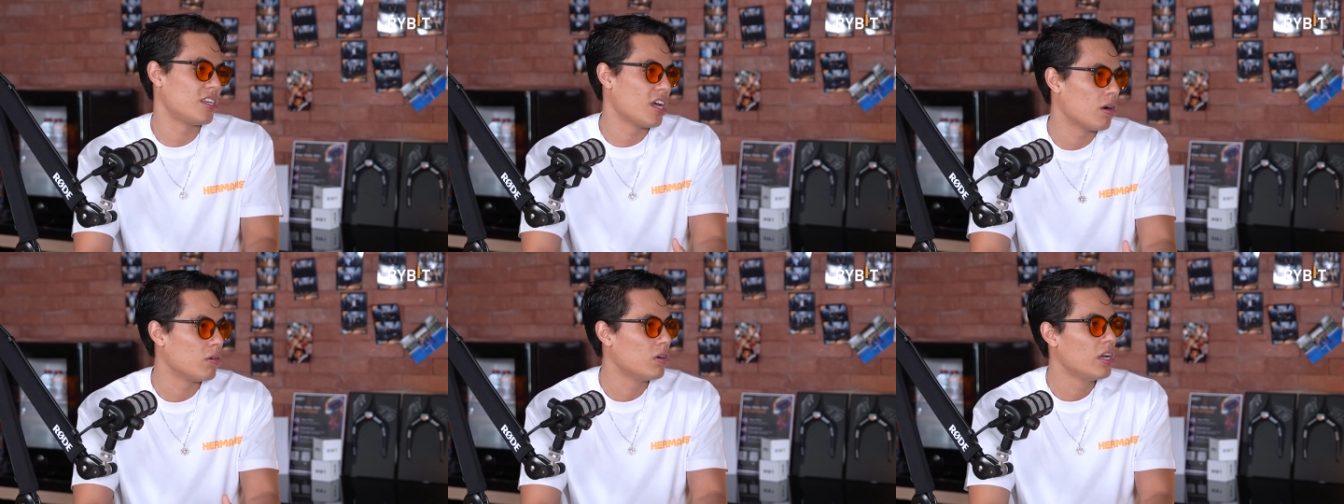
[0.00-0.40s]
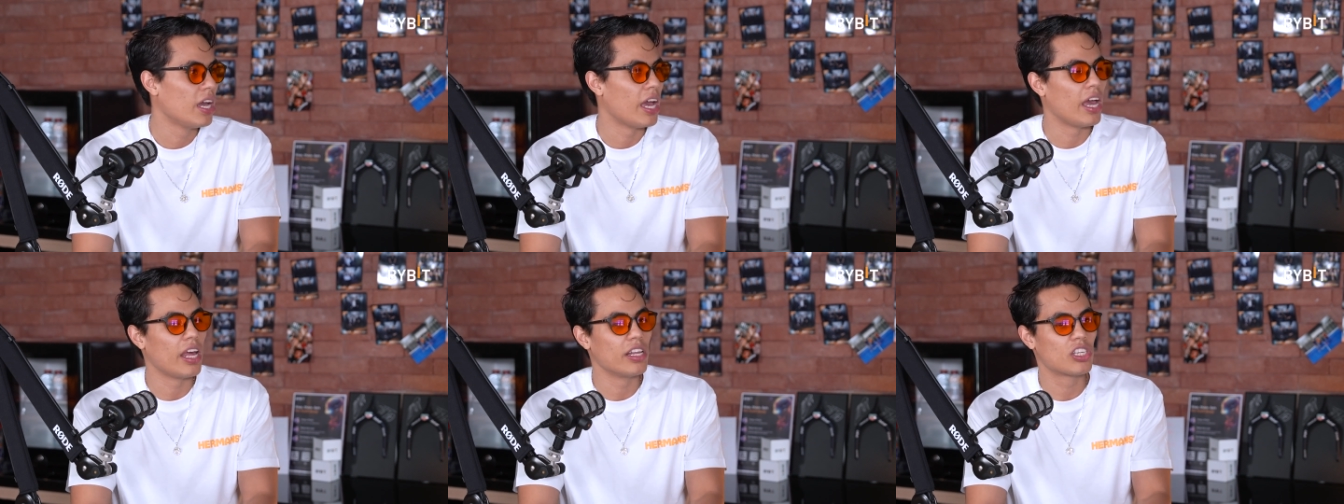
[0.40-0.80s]
No,
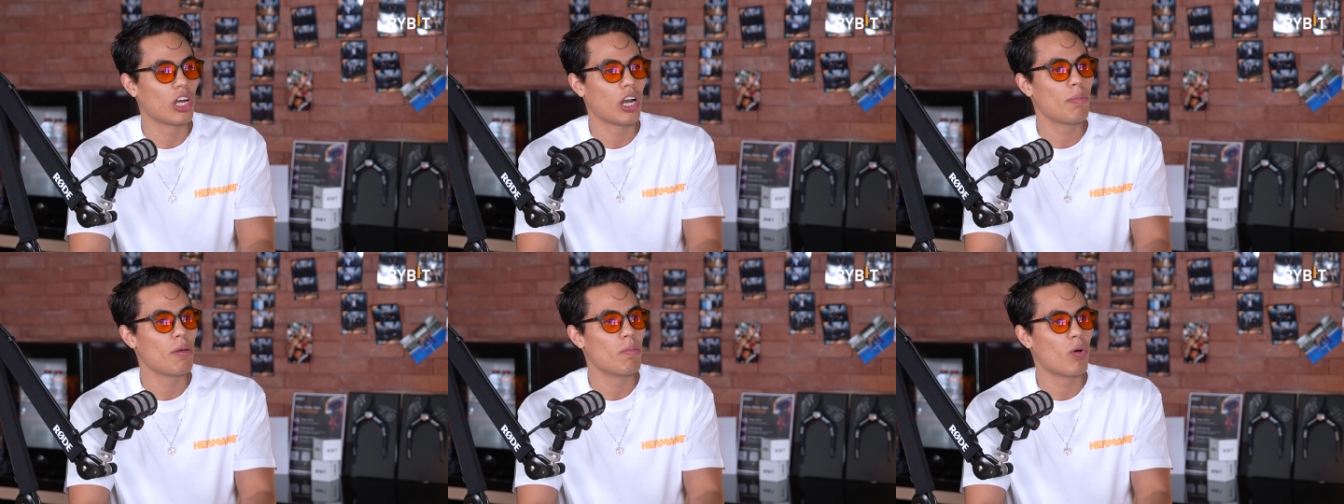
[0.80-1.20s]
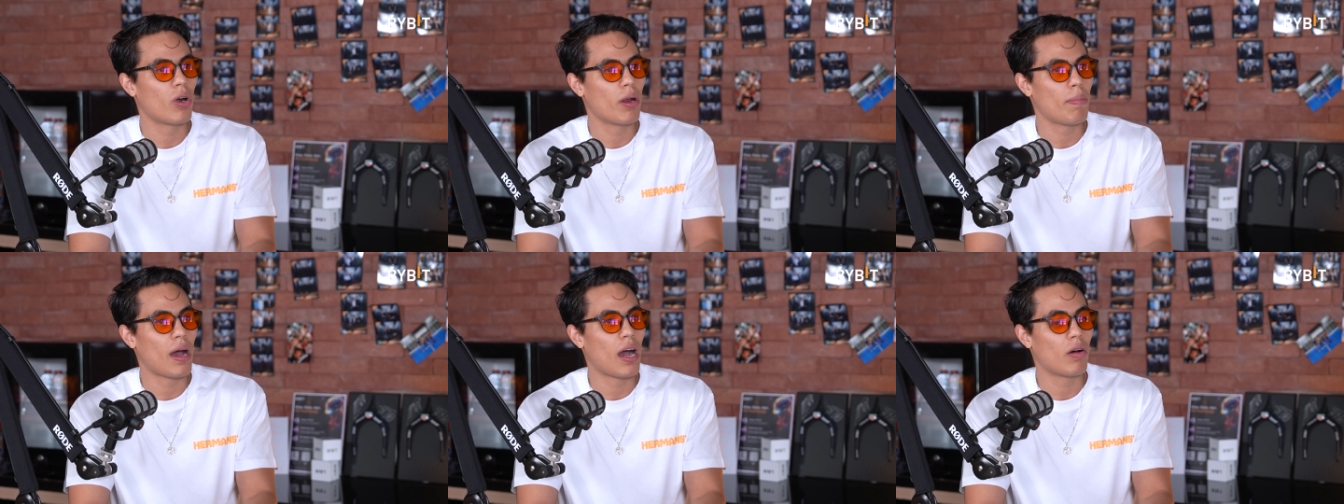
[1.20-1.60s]
it's going to be
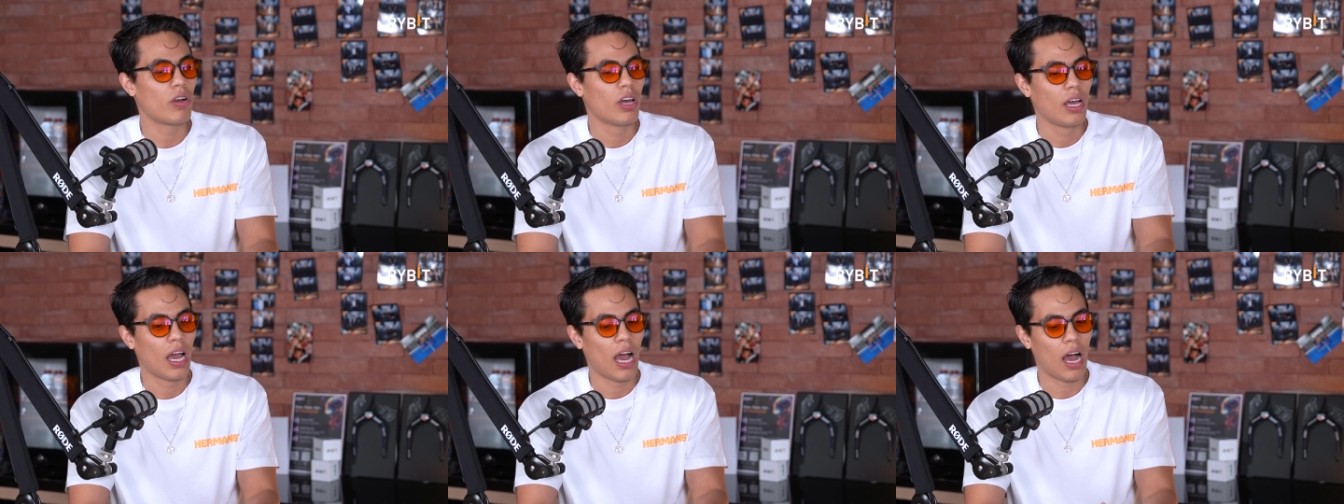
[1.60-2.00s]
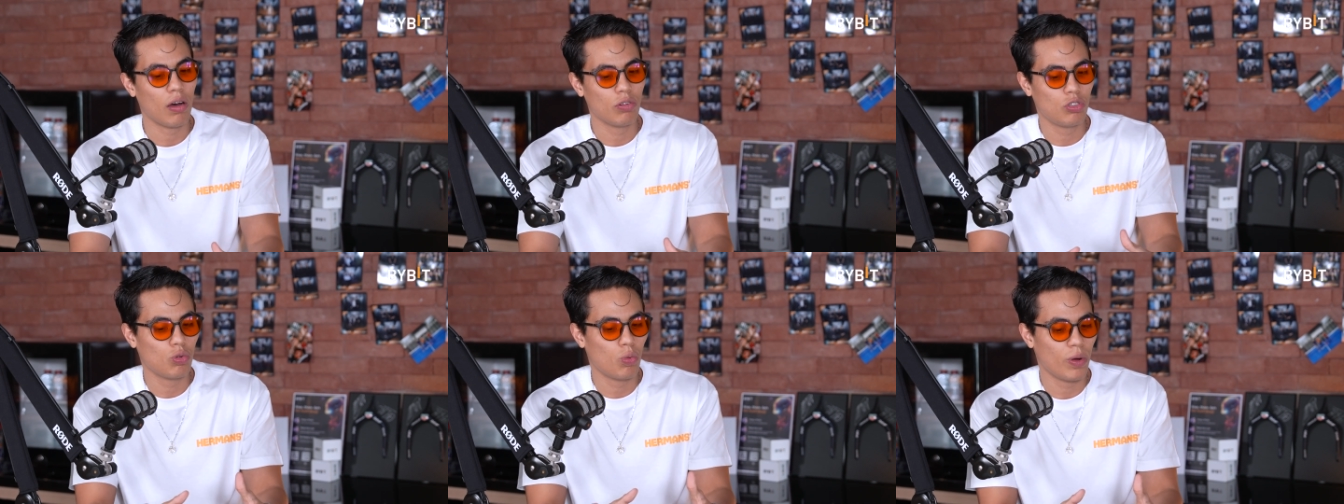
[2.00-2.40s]
more about
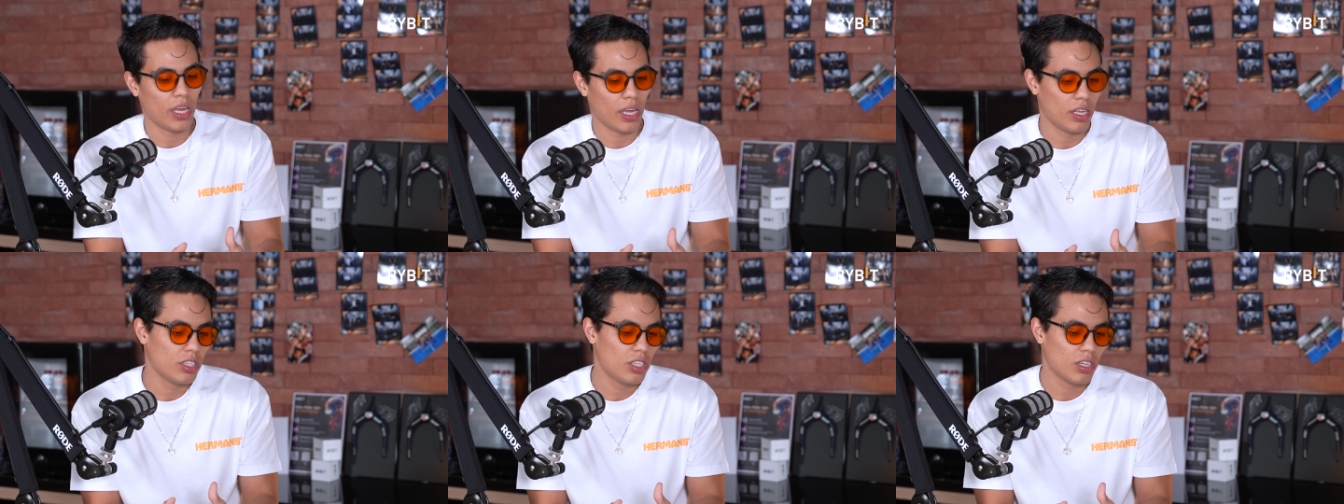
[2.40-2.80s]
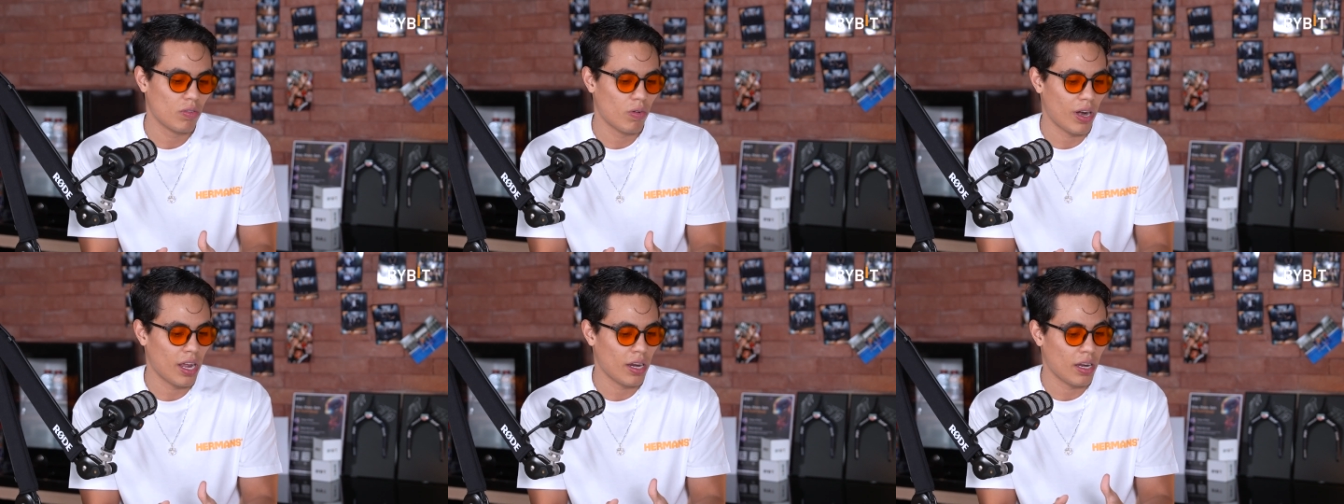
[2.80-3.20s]
how do we
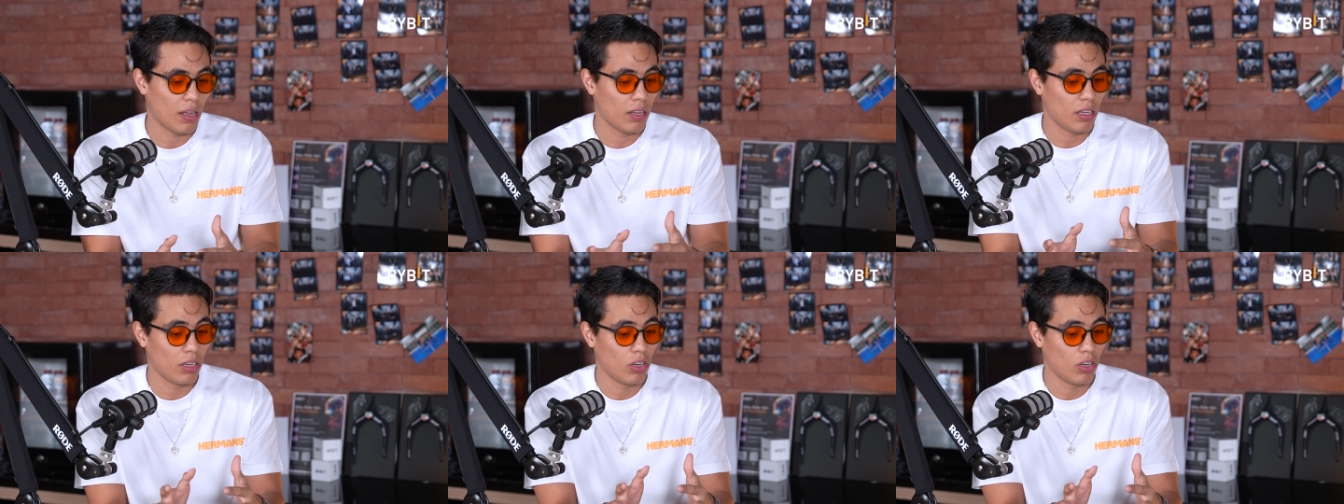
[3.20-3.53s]
integrate